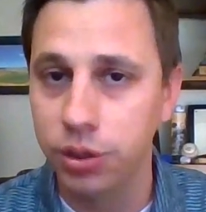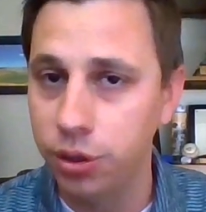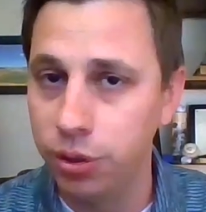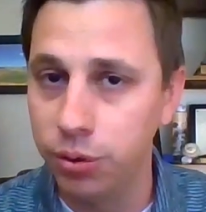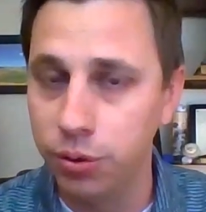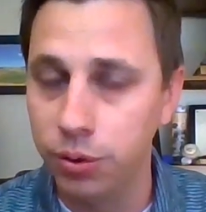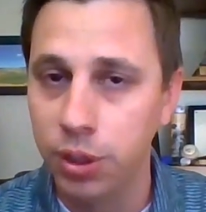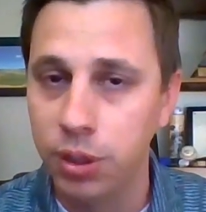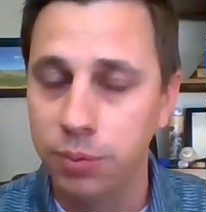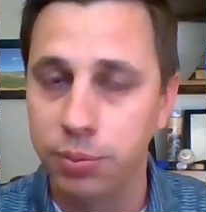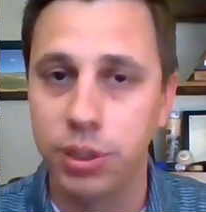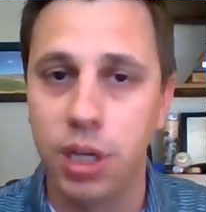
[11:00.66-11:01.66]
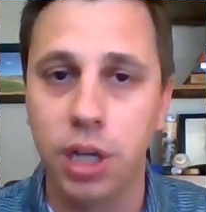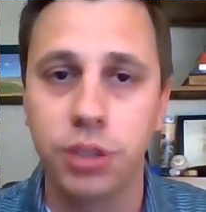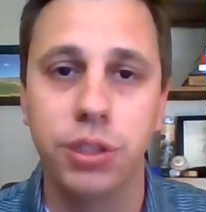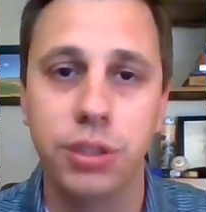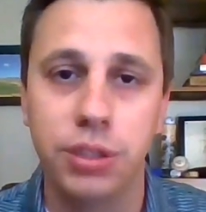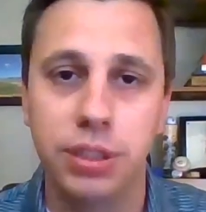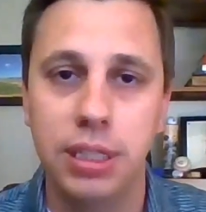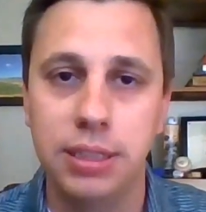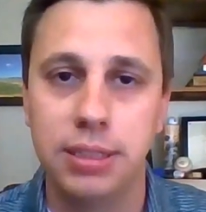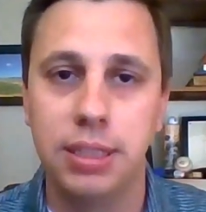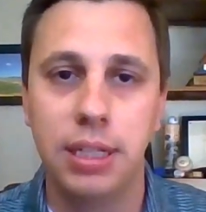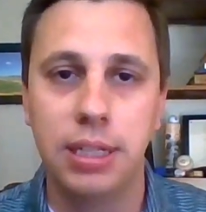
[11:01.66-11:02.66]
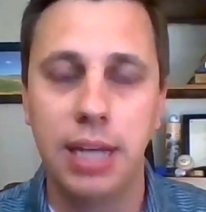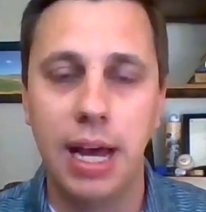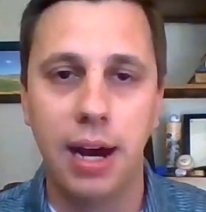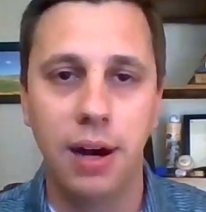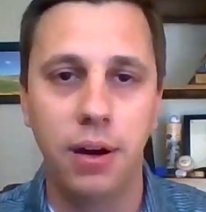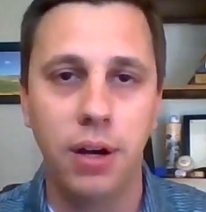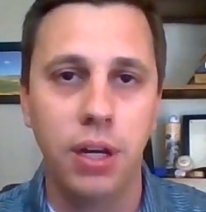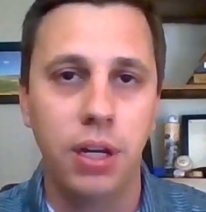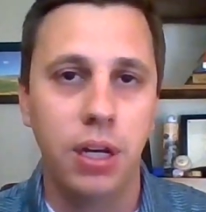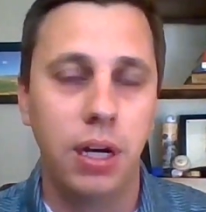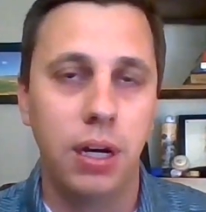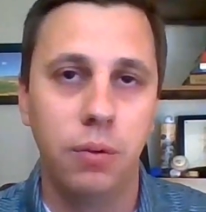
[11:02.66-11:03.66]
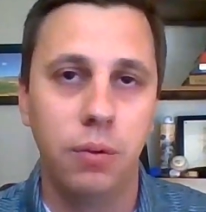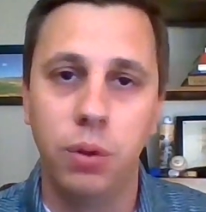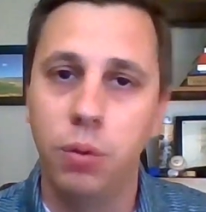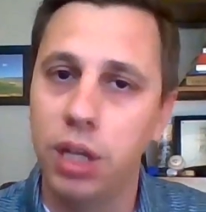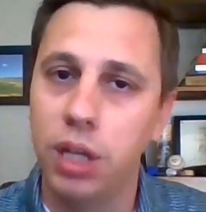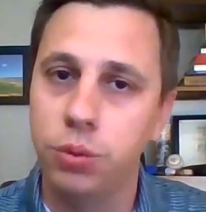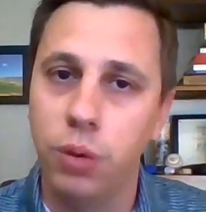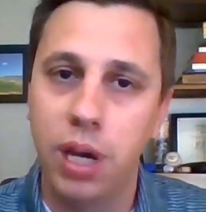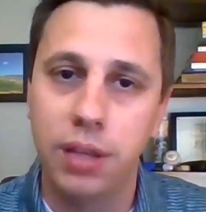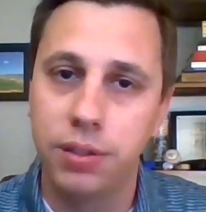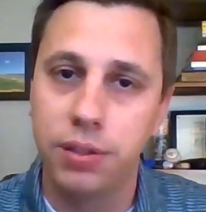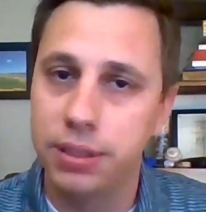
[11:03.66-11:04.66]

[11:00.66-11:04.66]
new production season. Now, we'll watch weather.